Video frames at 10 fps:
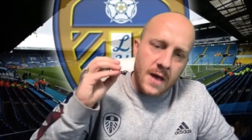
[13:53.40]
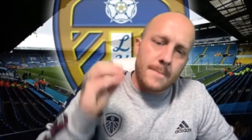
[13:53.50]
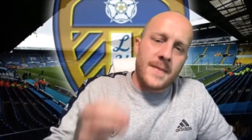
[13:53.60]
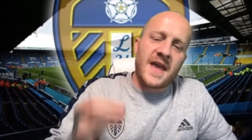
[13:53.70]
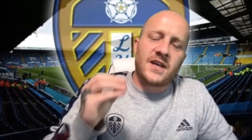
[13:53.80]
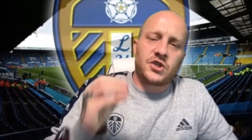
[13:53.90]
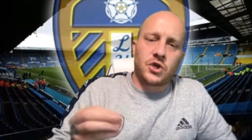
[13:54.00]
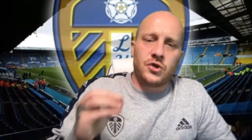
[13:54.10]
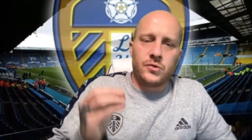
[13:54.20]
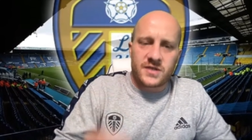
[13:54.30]
Make sure
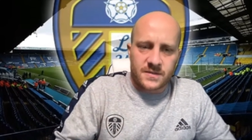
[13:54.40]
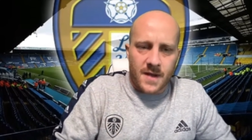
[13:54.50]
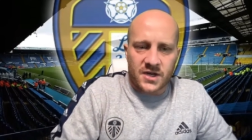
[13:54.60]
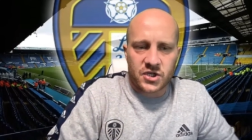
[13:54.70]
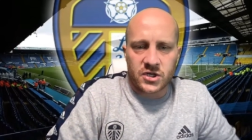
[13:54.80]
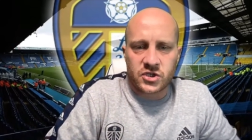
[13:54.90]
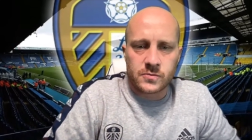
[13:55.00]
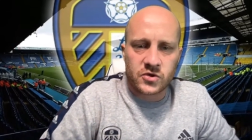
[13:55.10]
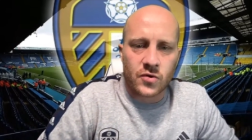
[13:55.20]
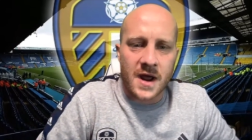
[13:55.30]
you smash a
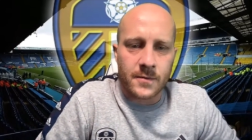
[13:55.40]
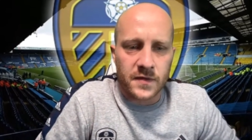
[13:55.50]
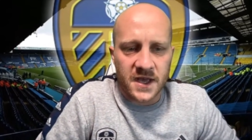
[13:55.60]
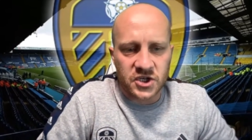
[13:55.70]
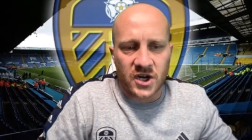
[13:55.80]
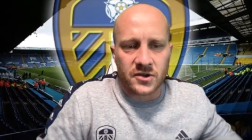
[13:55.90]
subscribe on their channel.